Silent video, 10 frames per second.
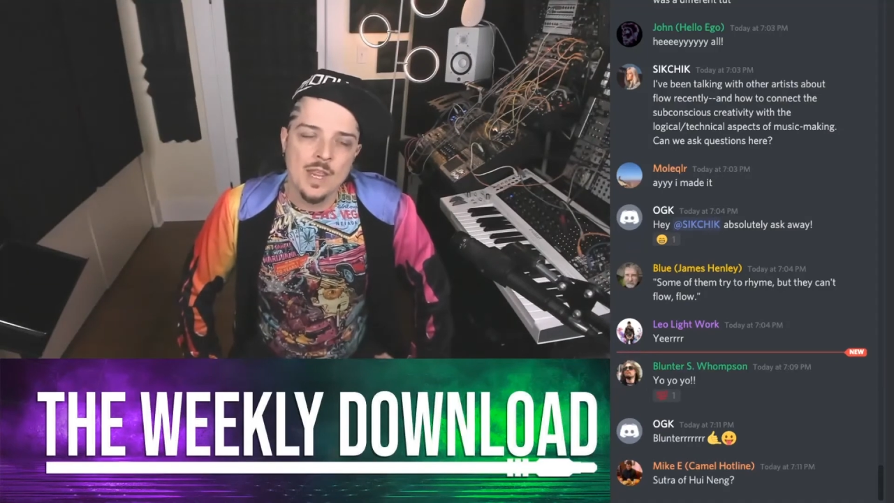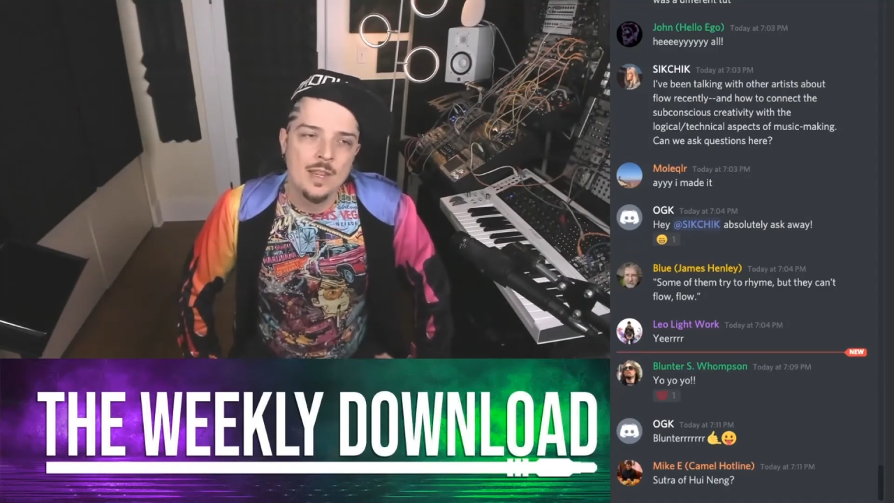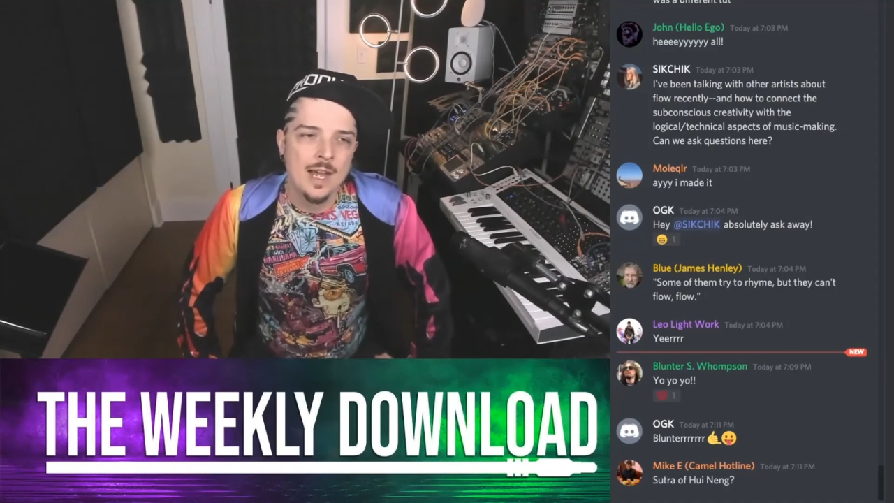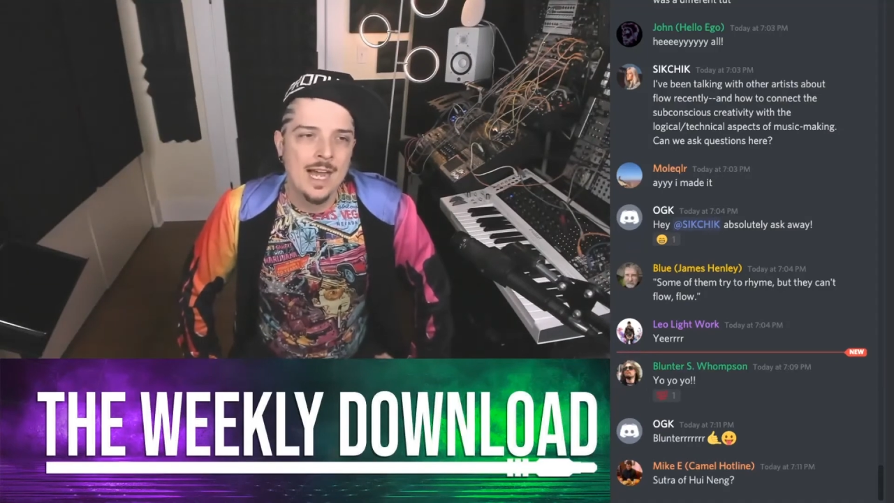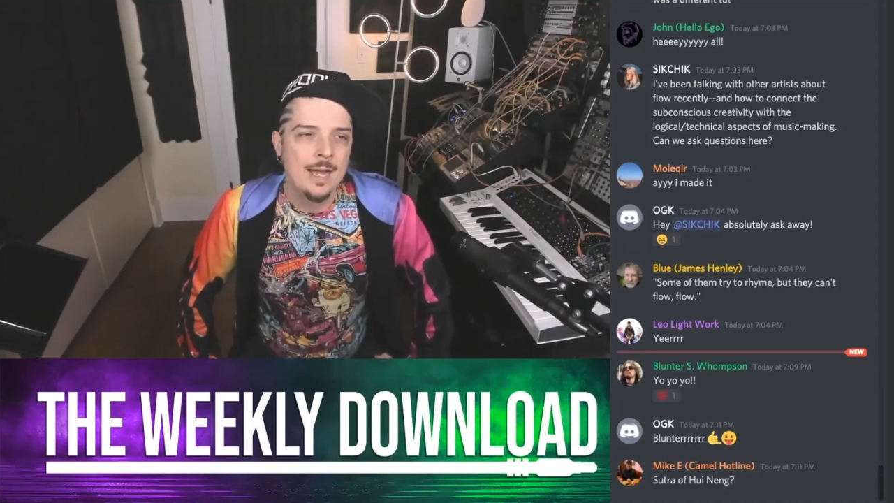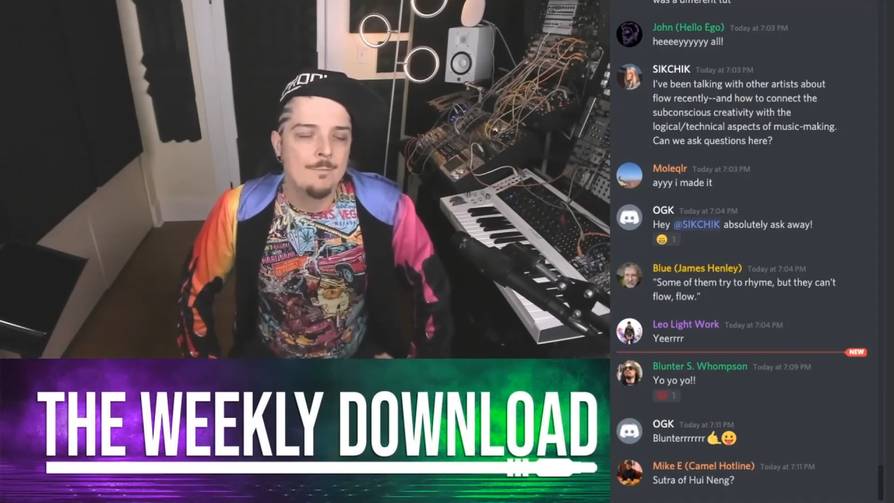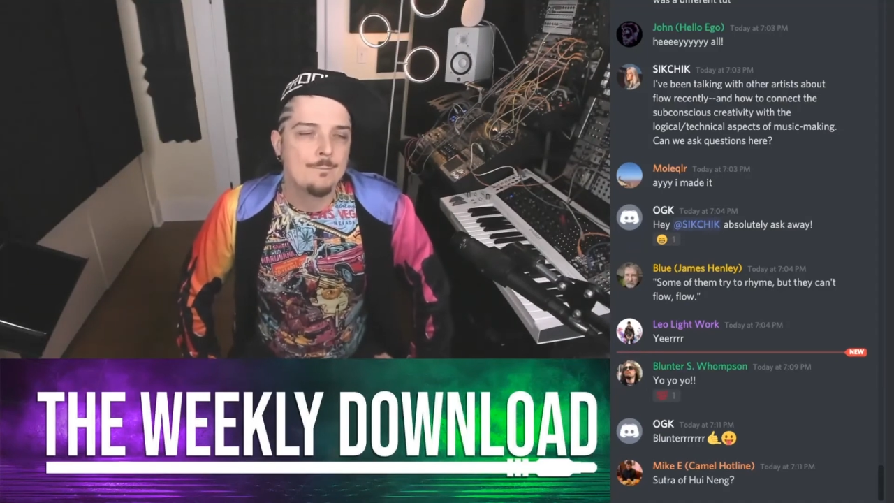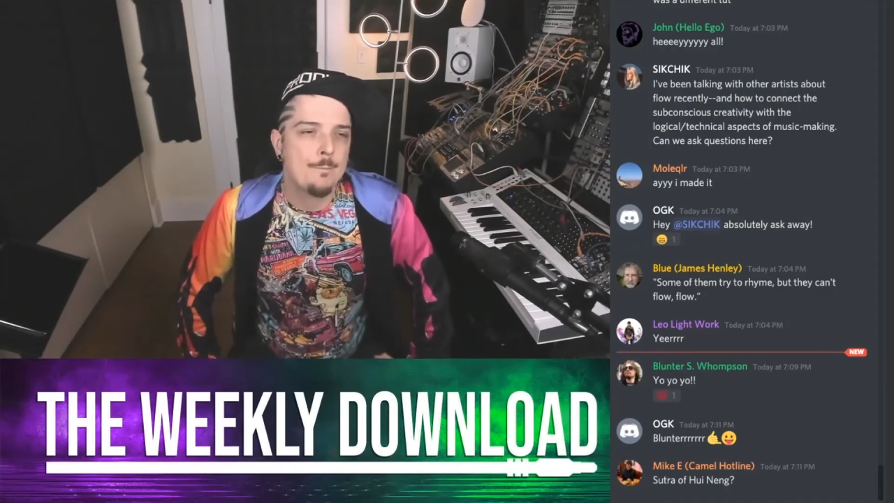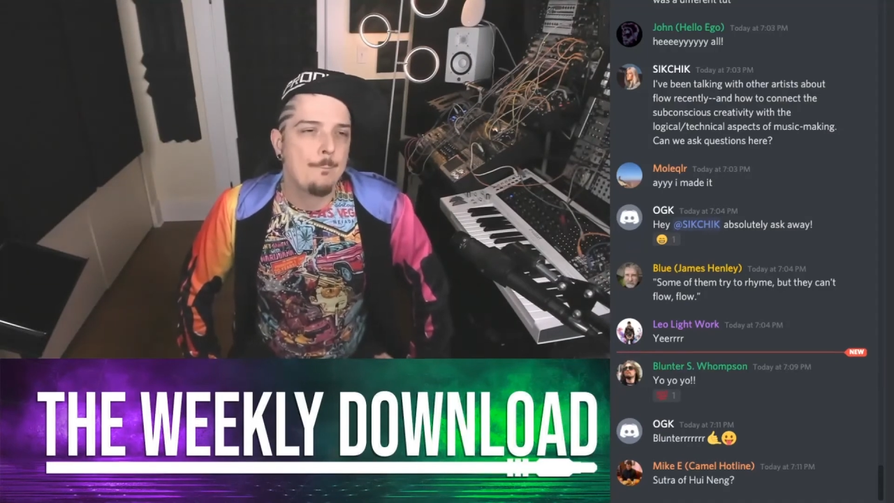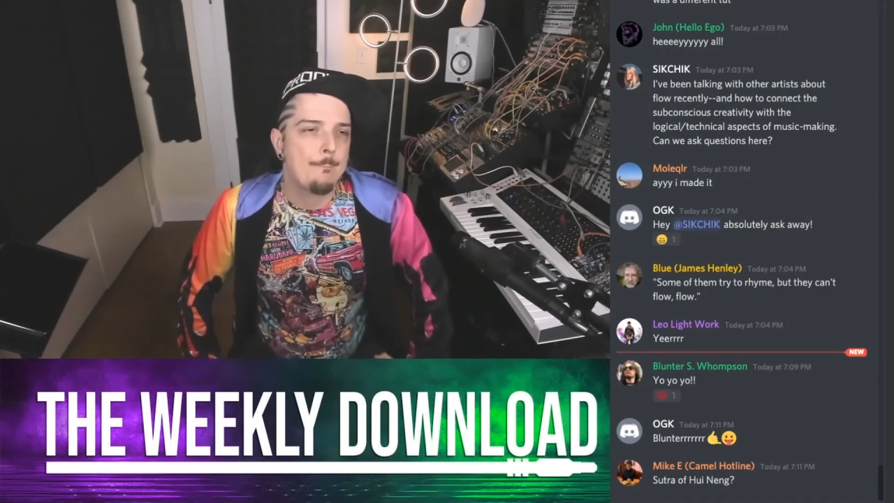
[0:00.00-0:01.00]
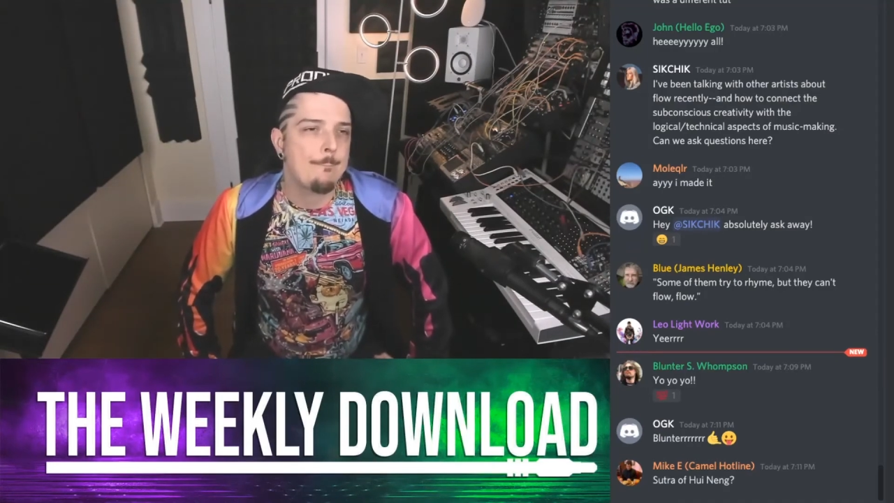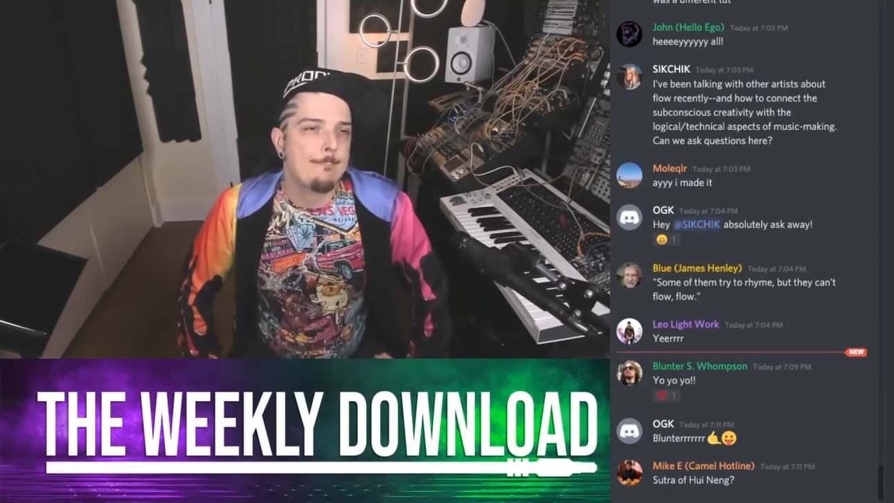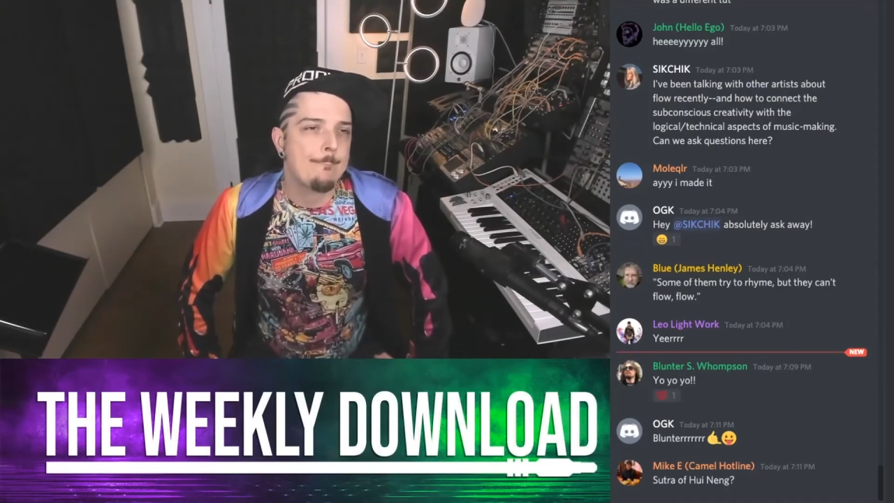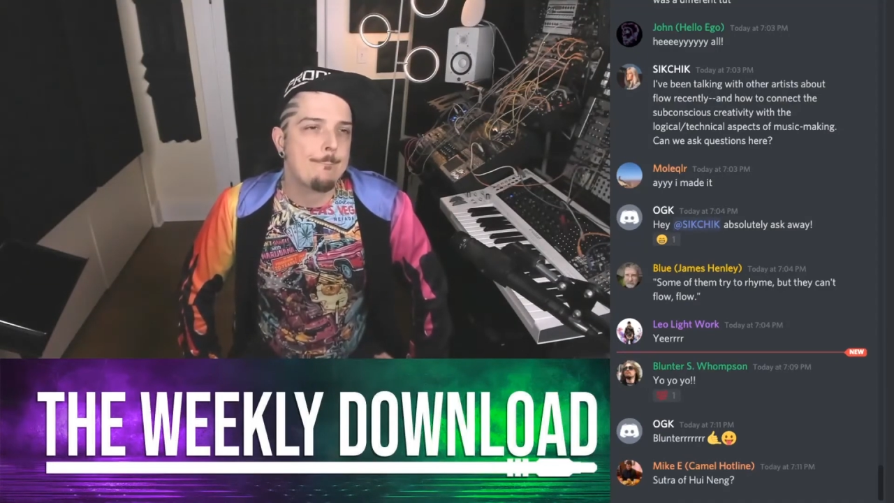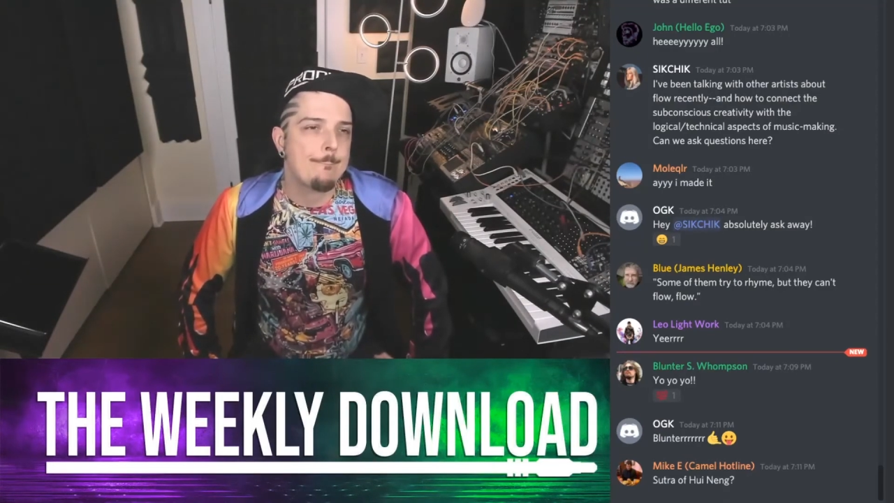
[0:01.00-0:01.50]
that
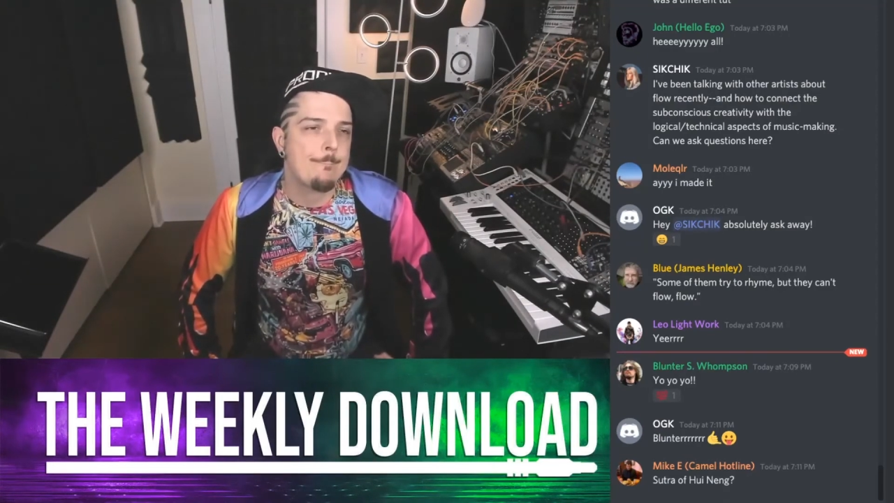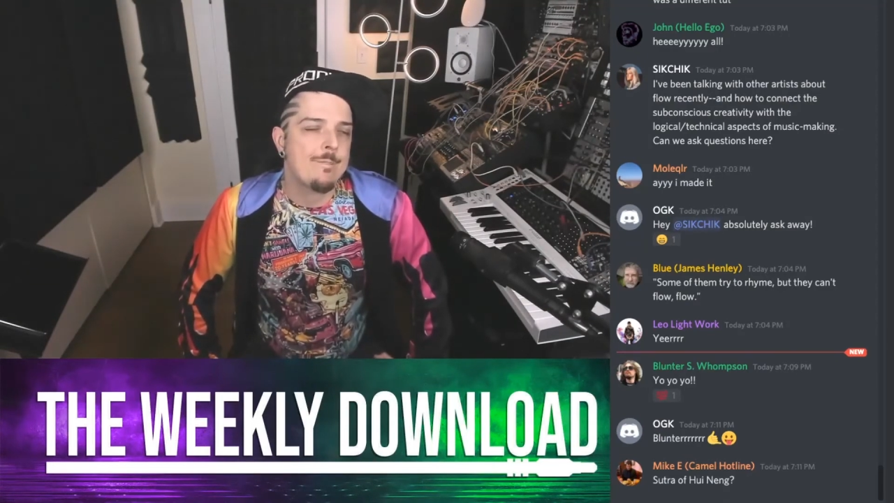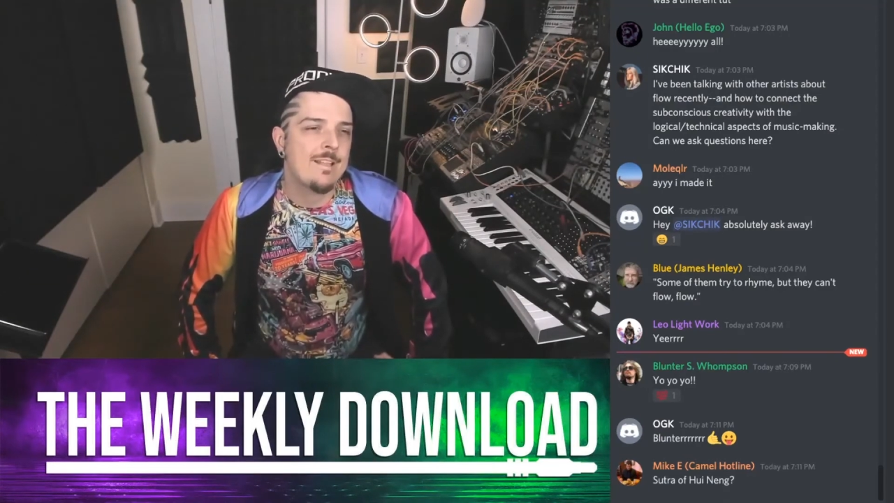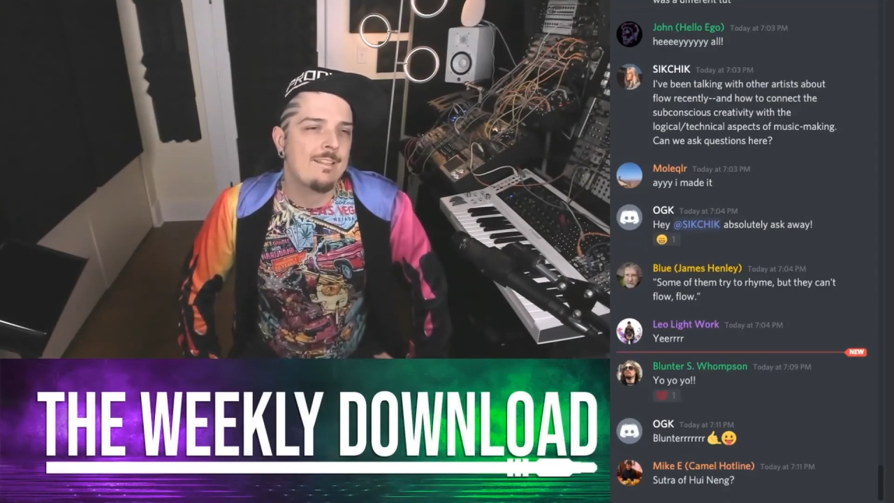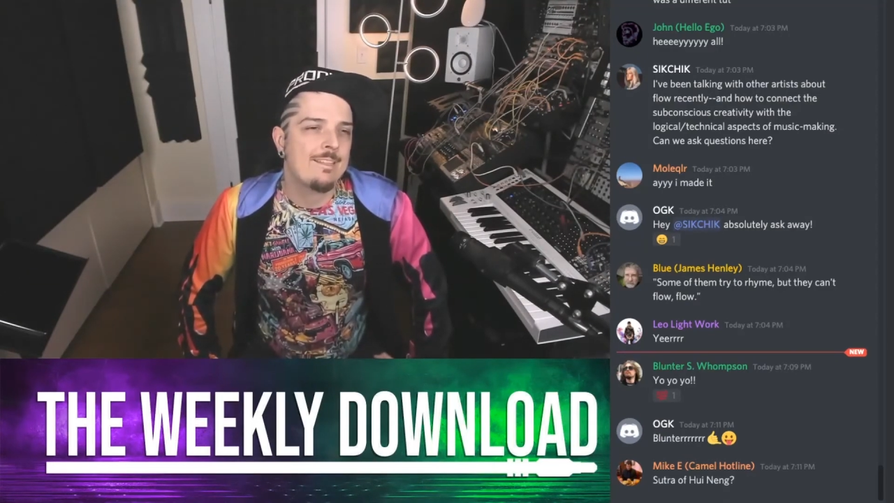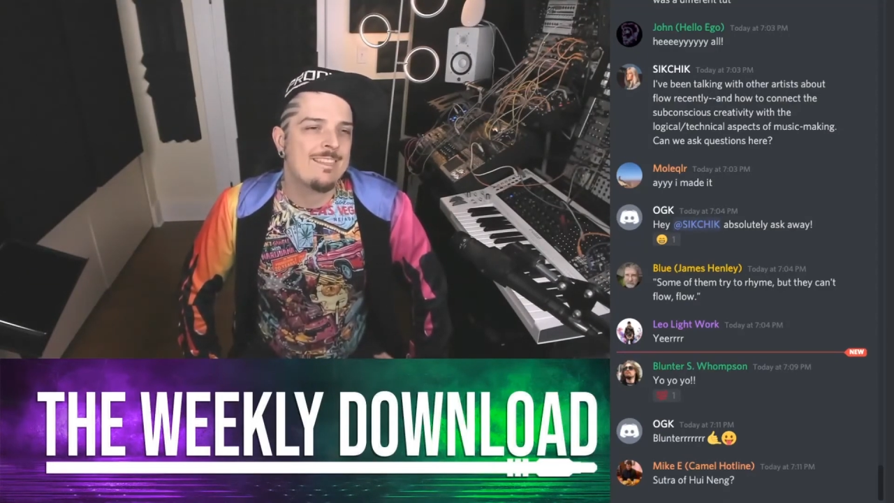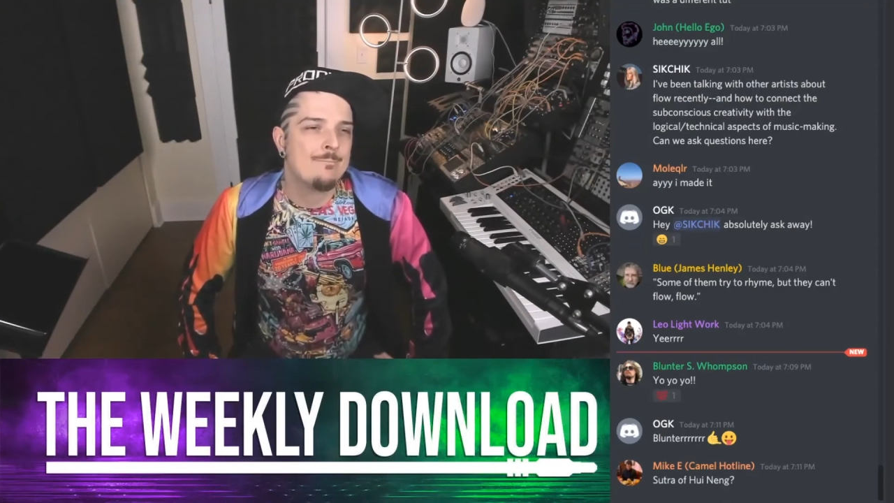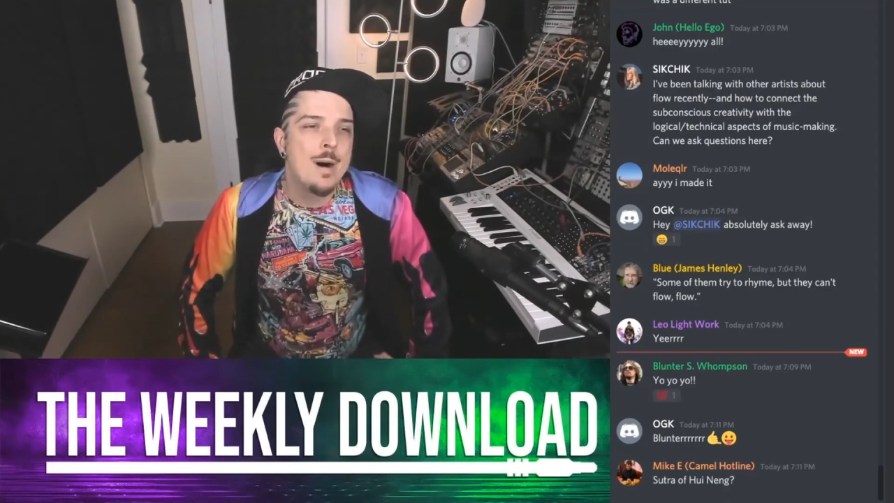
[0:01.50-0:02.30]
the